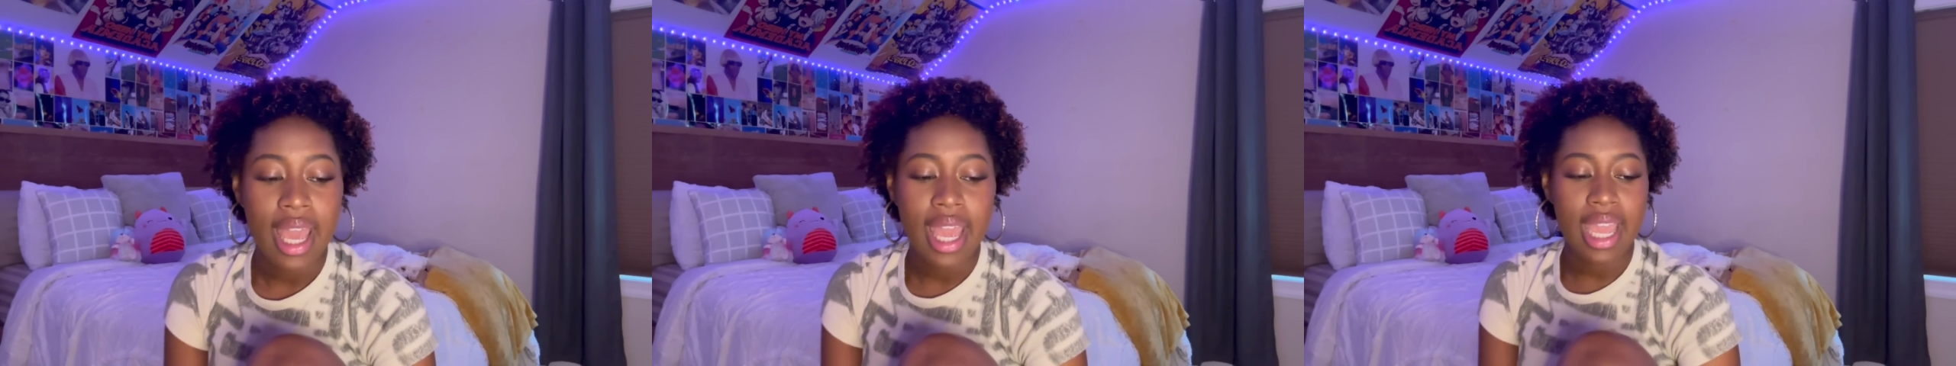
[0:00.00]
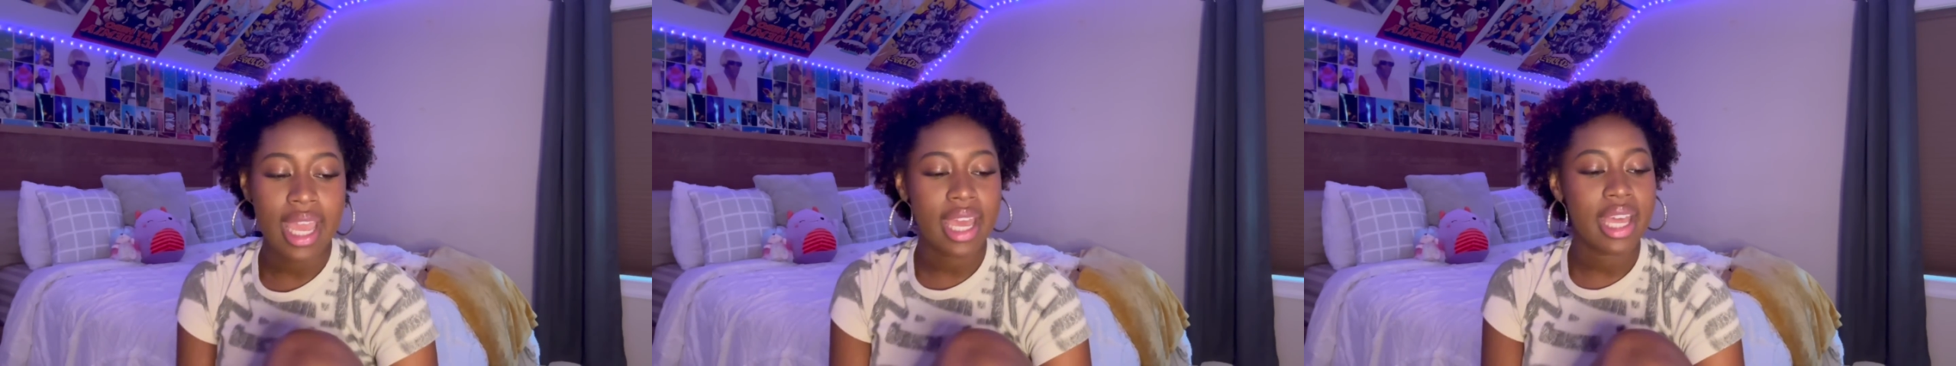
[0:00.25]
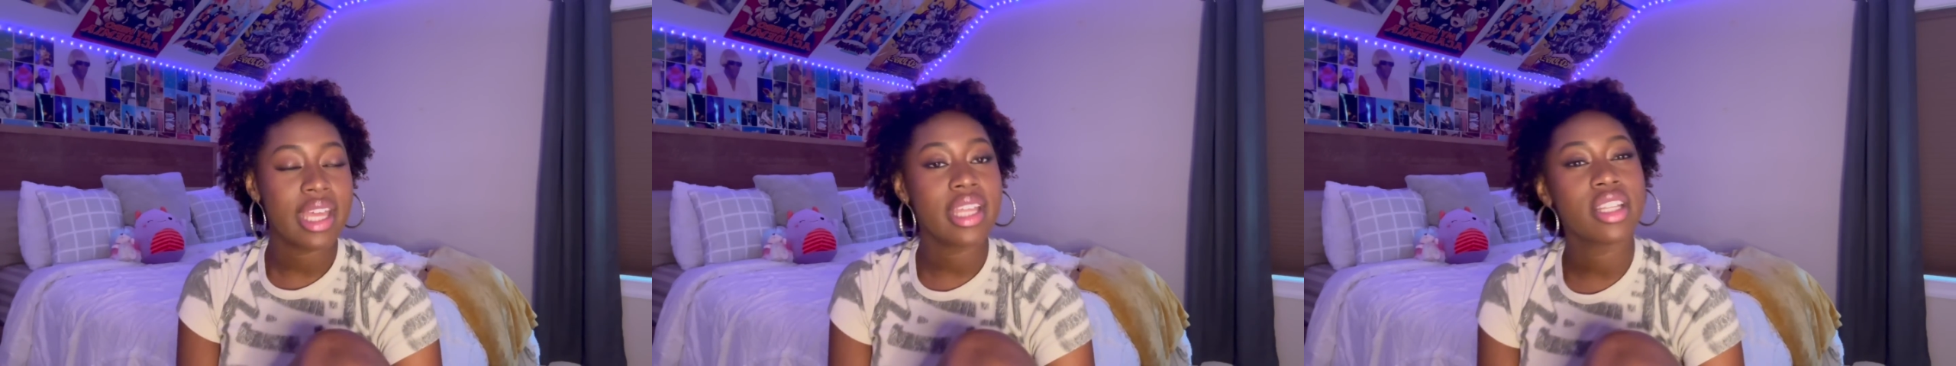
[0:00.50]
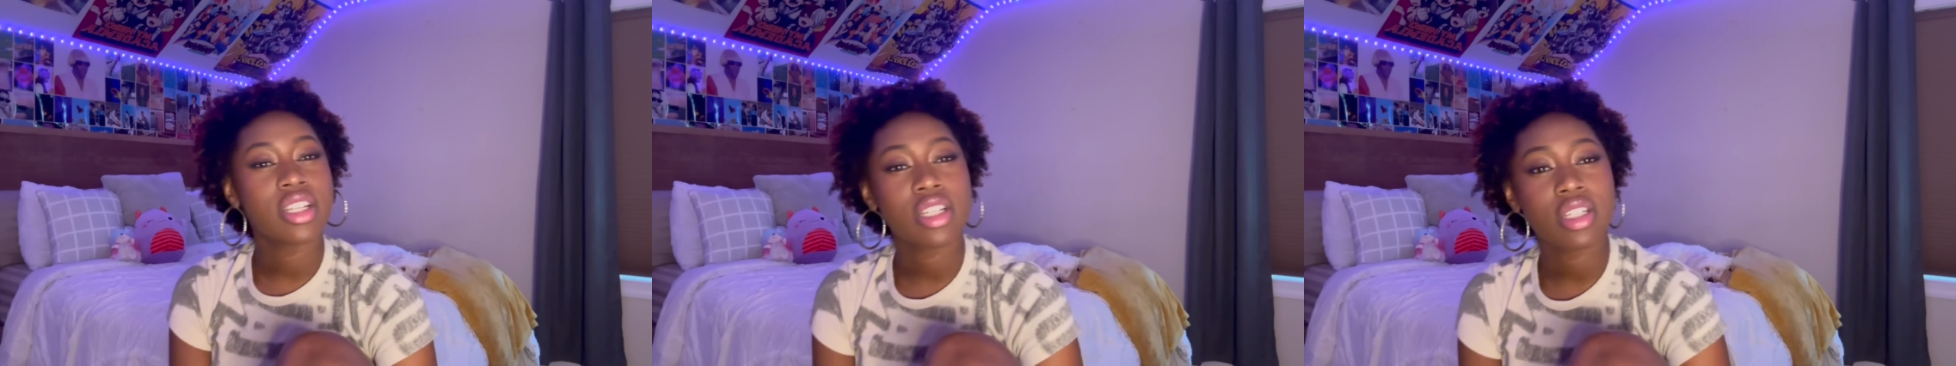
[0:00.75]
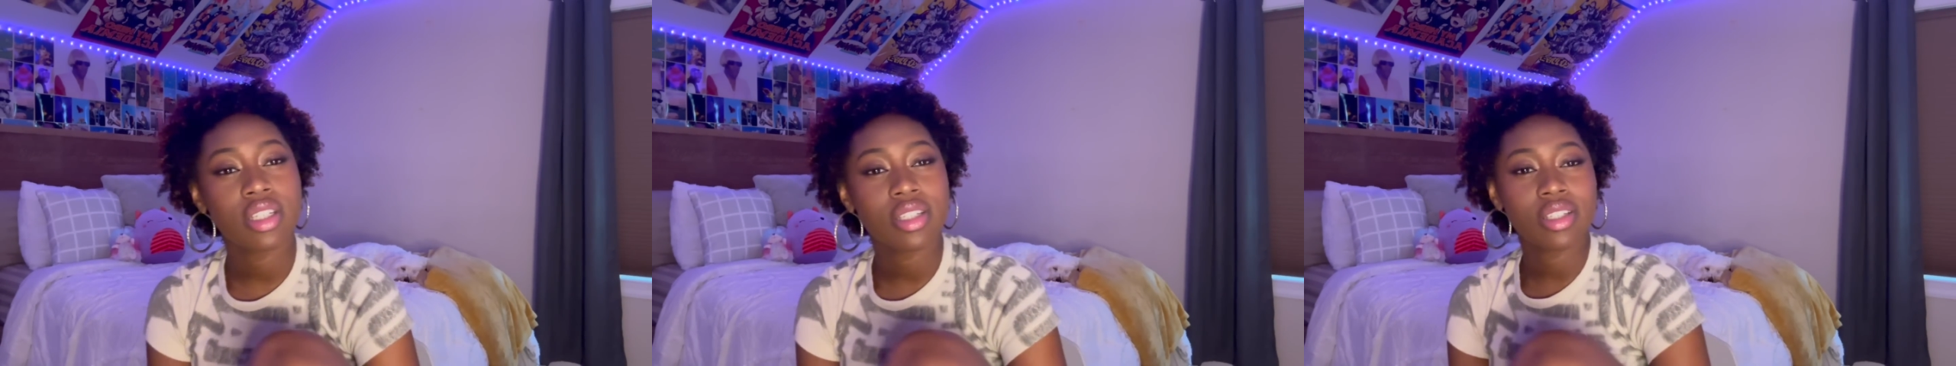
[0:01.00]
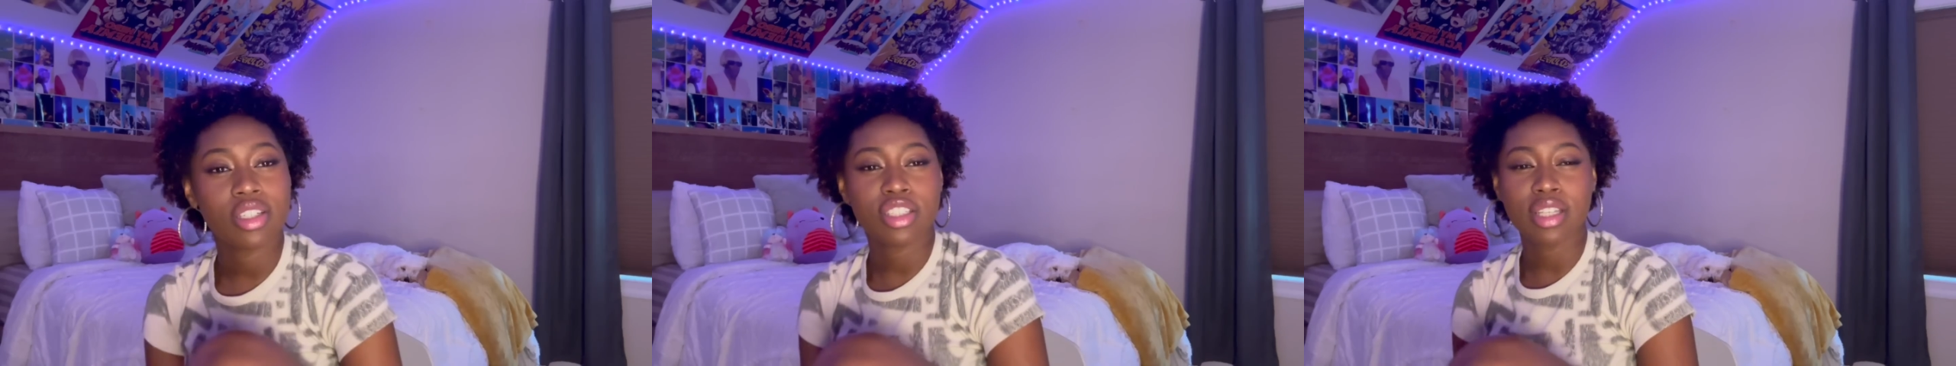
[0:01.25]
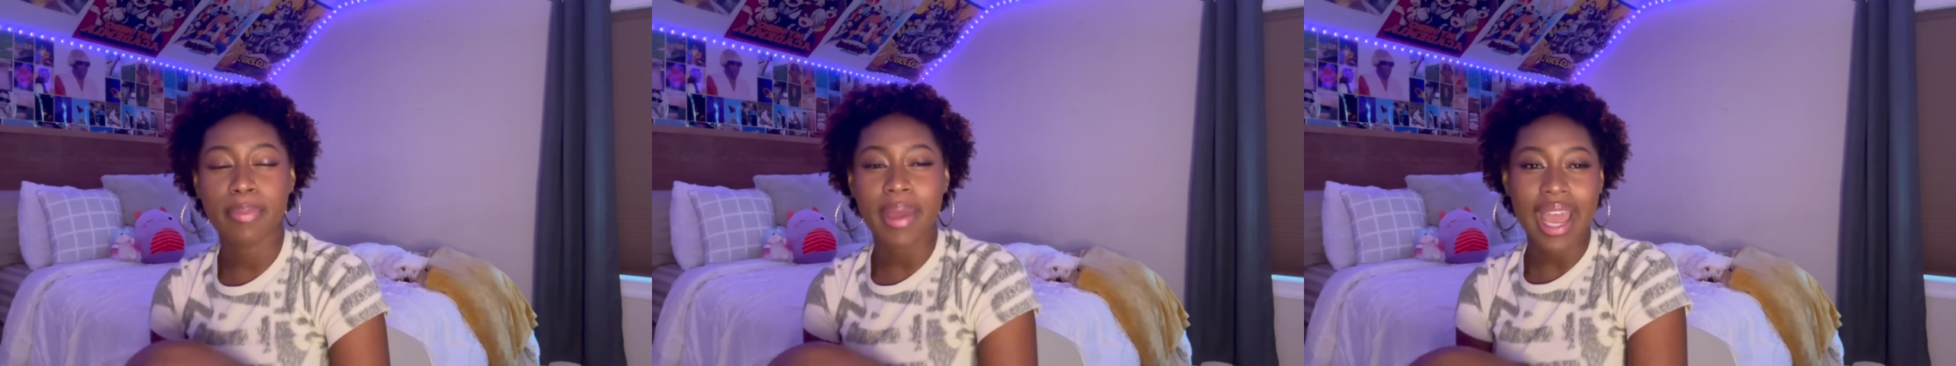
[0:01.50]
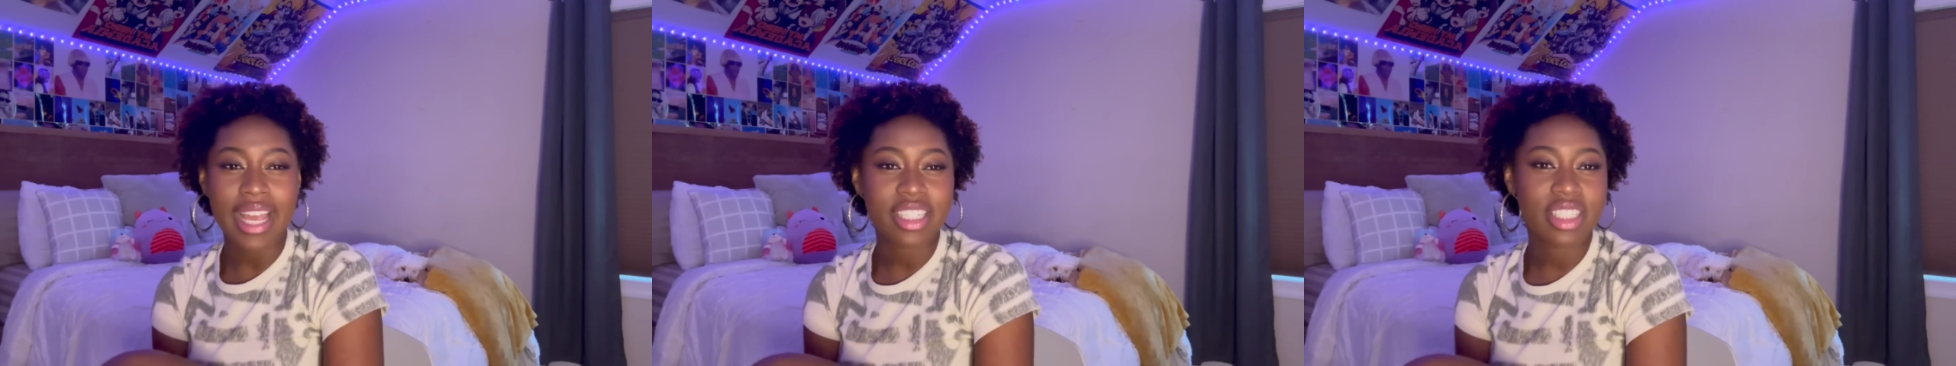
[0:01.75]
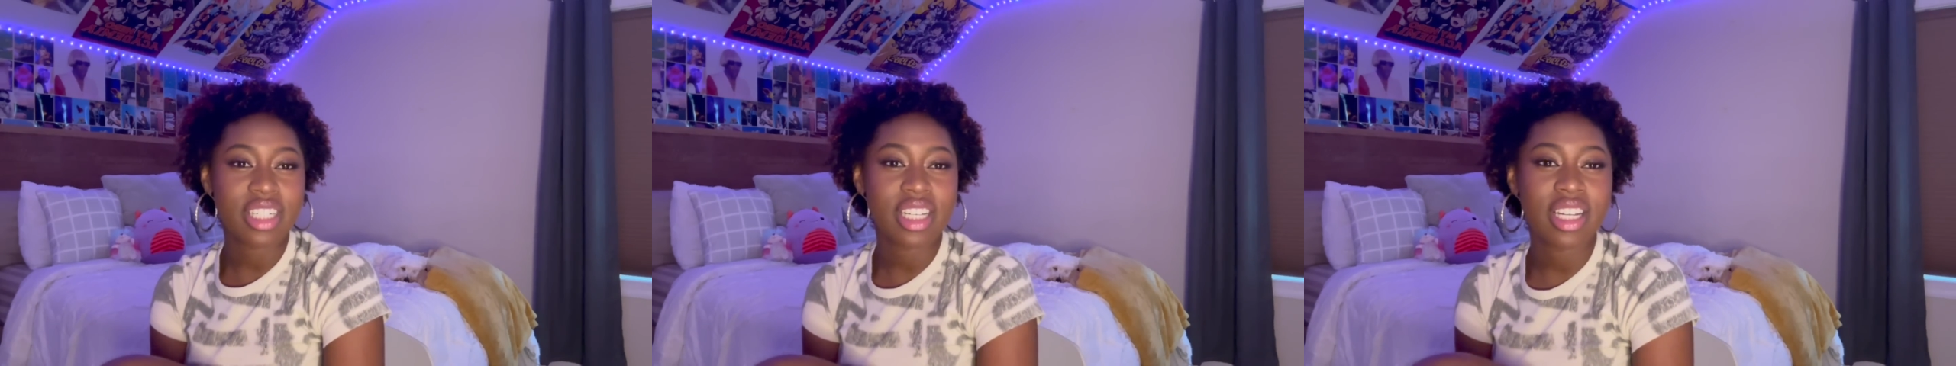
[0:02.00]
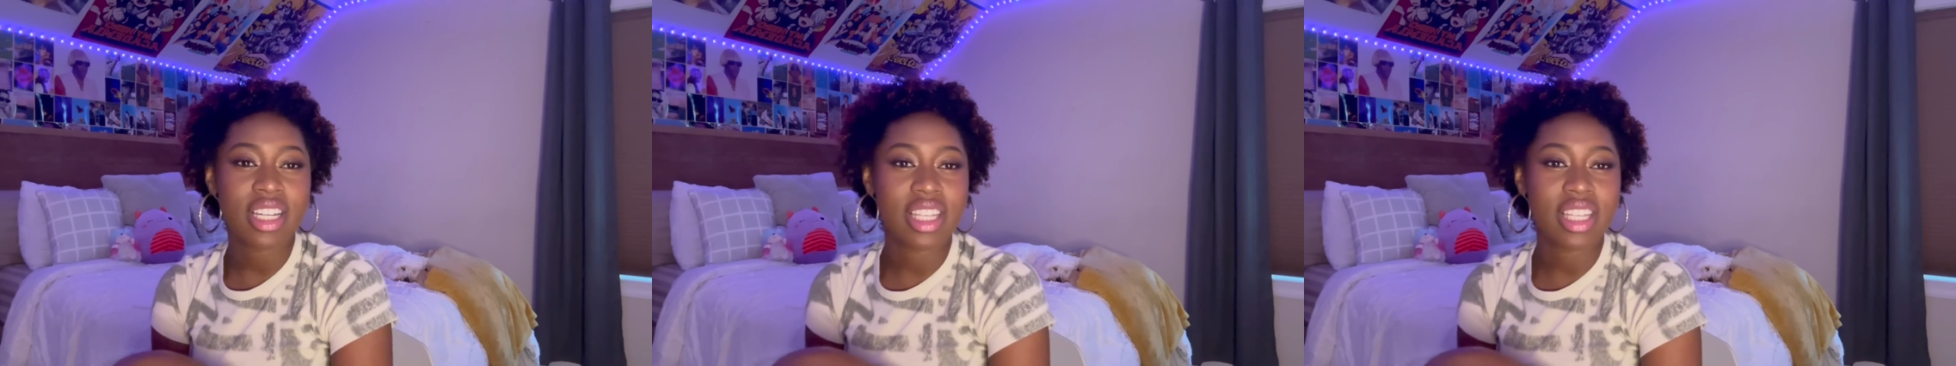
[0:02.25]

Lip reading: And Sebastian